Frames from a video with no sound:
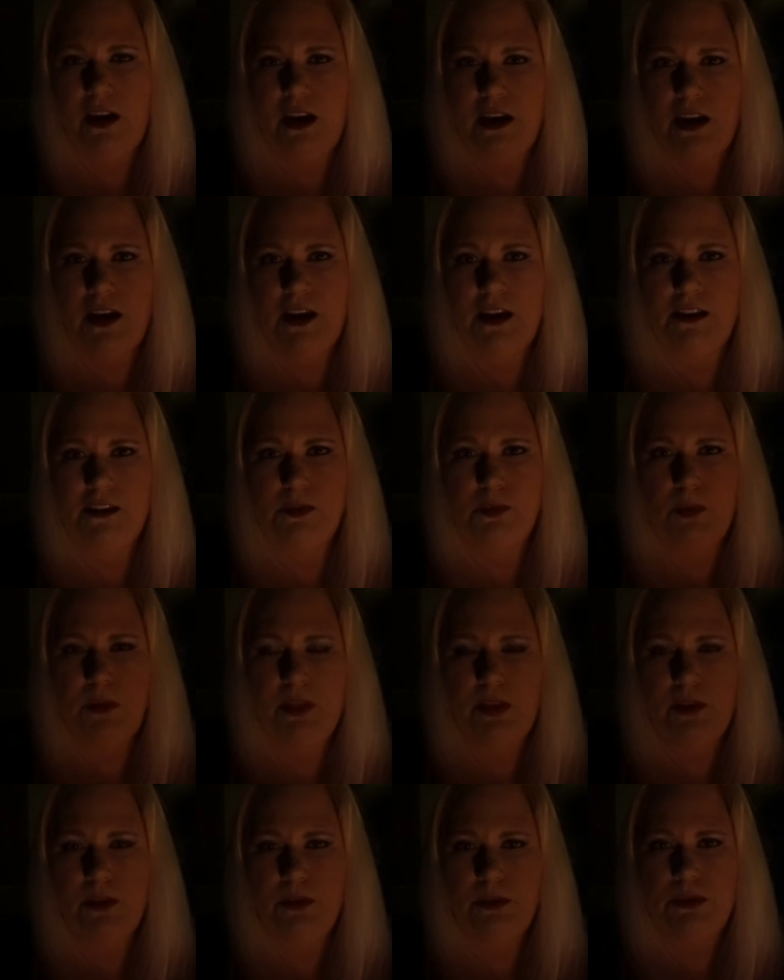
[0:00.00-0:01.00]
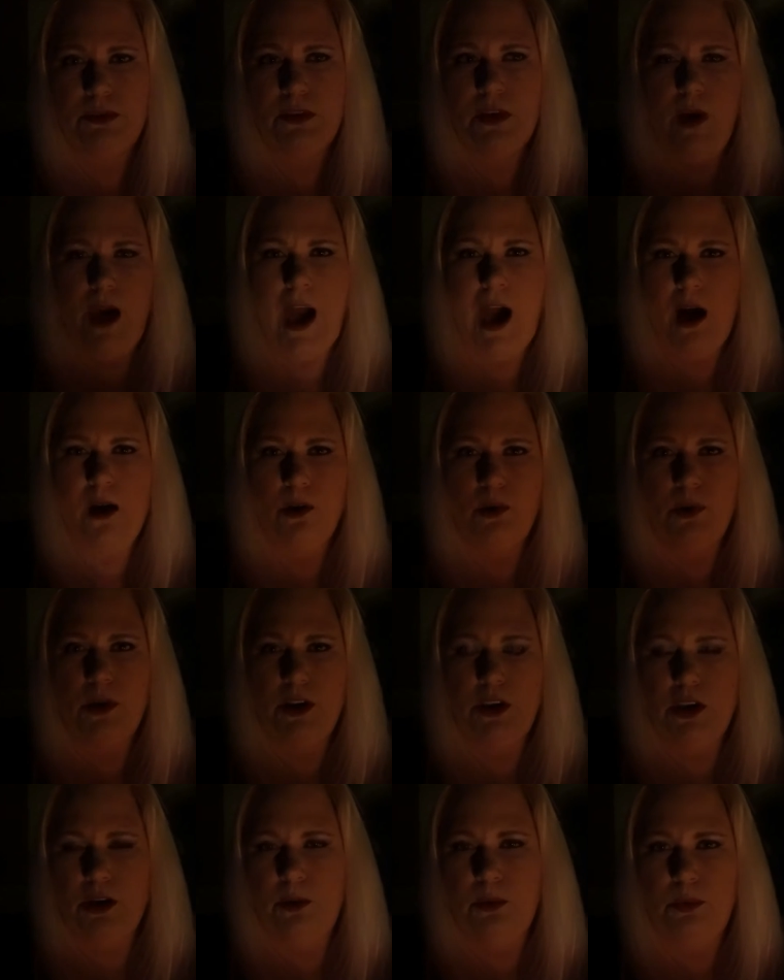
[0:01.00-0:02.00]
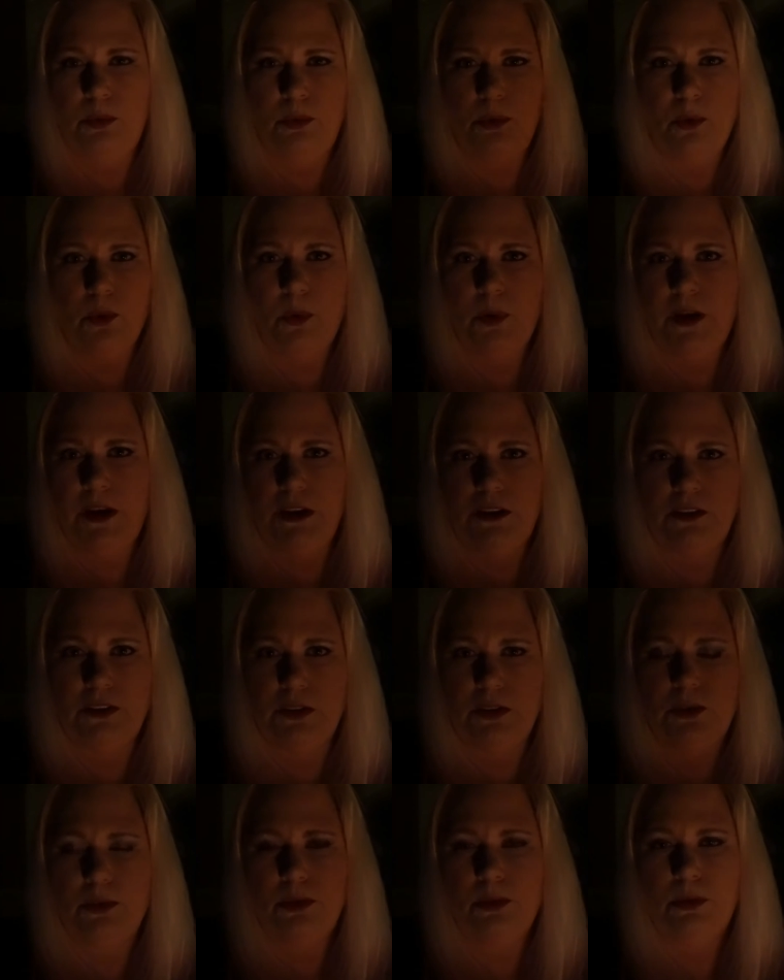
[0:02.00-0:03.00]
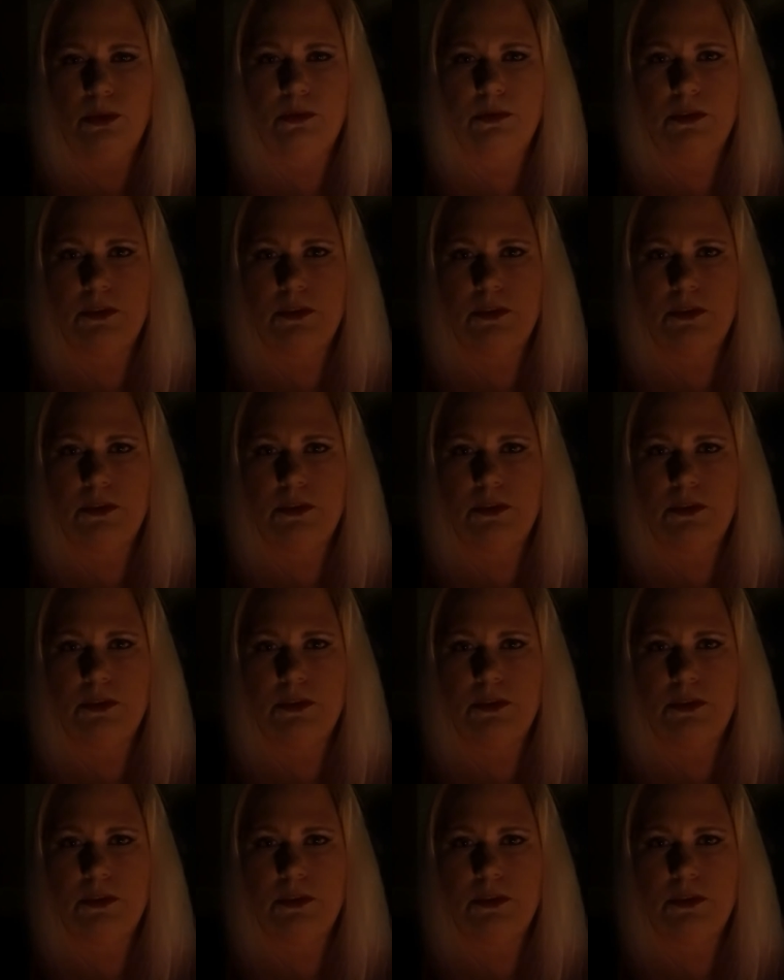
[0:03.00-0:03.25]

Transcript: Again, it's one of those, how are you going to